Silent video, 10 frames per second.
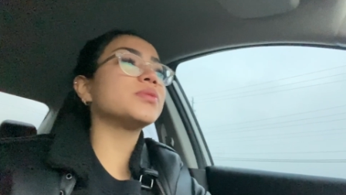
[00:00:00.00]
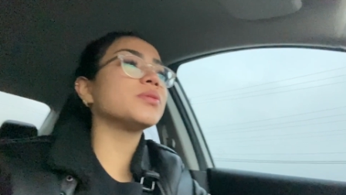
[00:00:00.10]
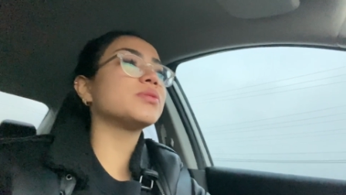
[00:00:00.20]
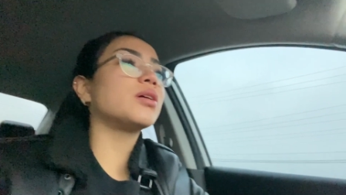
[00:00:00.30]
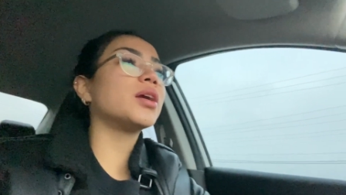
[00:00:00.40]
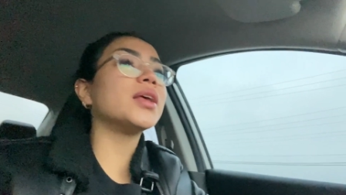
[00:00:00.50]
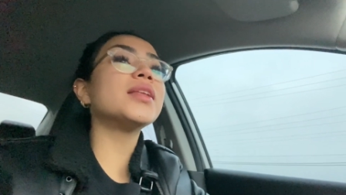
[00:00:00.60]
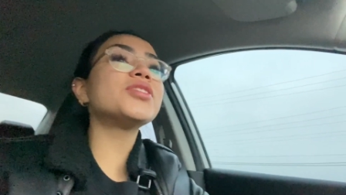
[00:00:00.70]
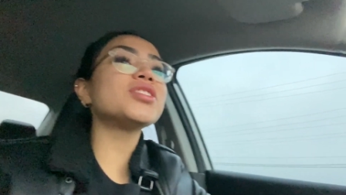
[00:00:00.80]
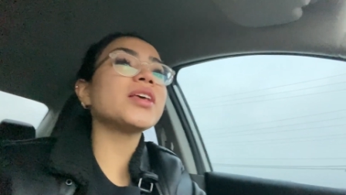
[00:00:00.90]
so sorry. And
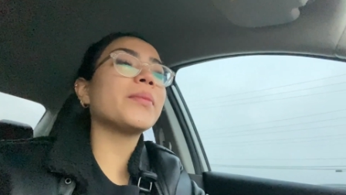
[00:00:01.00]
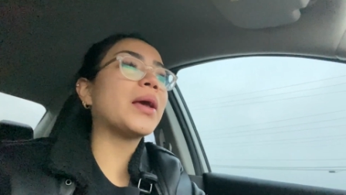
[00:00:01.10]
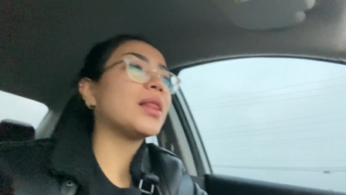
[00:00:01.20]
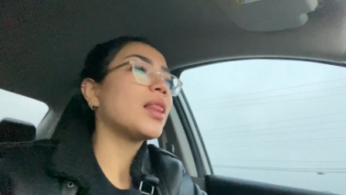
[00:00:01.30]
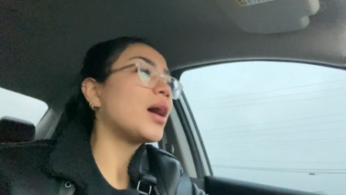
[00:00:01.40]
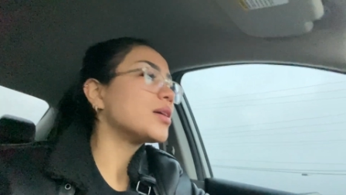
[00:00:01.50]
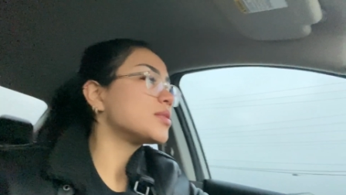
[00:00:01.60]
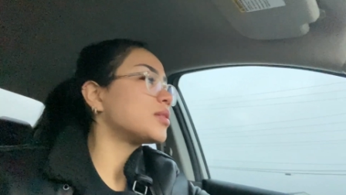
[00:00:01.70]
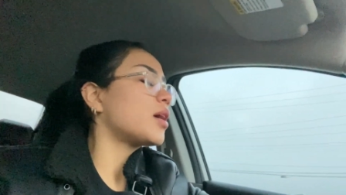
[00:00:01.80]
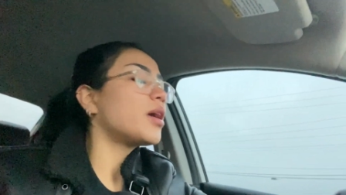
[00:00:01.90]
it's just like my
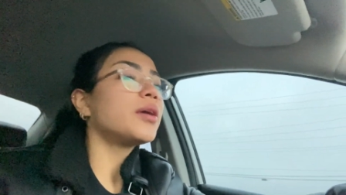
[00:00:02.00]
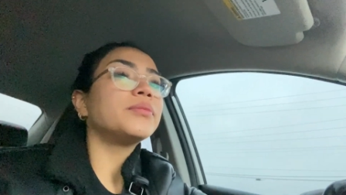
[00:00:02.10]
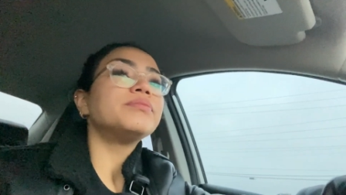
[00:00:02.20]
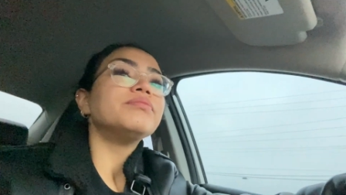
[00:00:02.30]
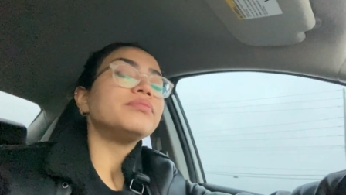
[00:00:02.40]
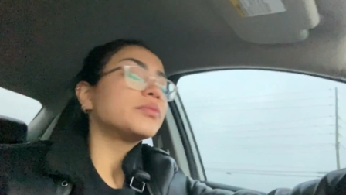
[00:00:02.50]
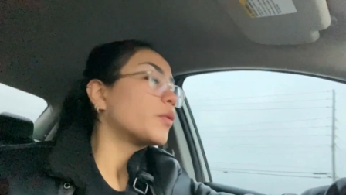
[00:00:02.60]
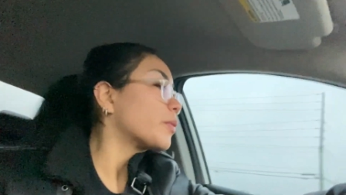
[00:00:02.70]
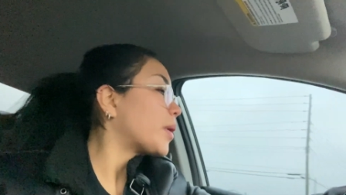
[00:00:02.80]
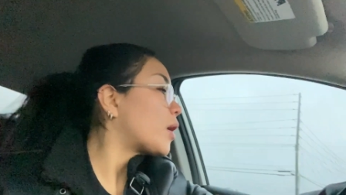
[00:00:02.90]
last day
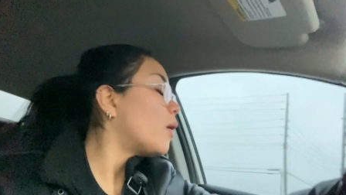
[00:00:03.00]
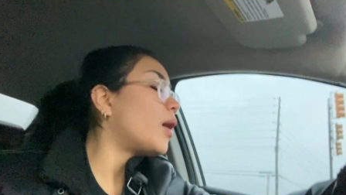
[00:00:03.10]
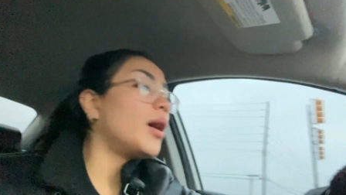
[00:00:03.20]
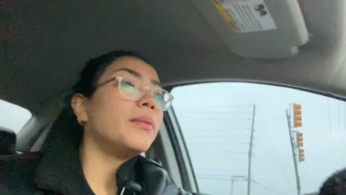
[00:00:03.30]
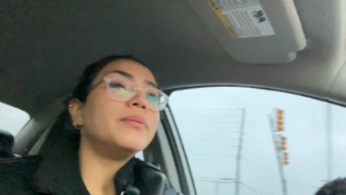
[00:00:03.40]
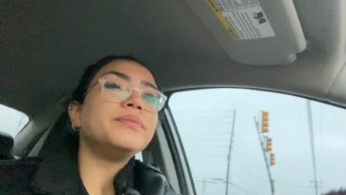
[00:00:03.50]
with my co-op.